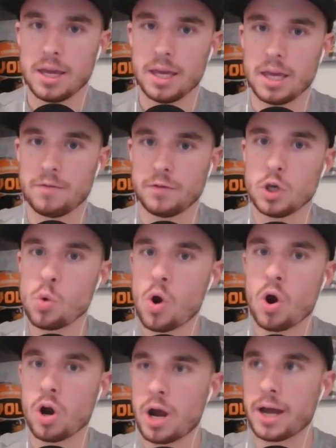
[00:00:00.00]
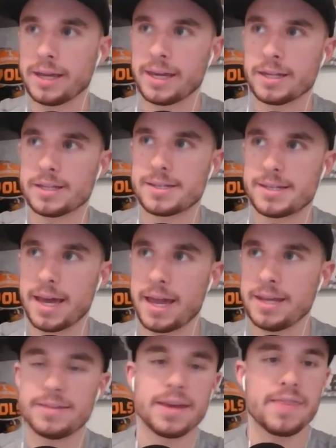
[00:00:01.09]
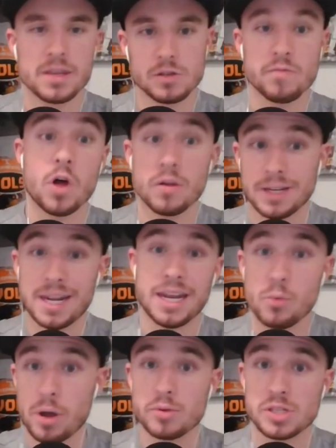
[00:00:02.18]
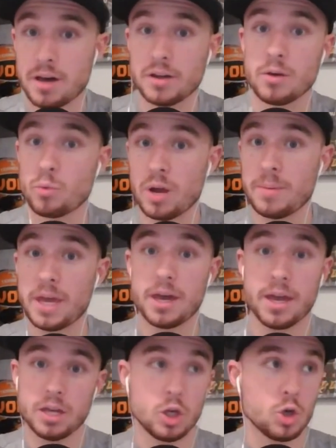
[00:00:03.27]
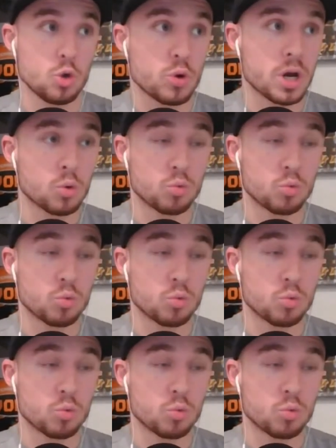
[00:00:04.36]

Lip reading: if you are against anything that is involved in any way with Saudi Arabia and you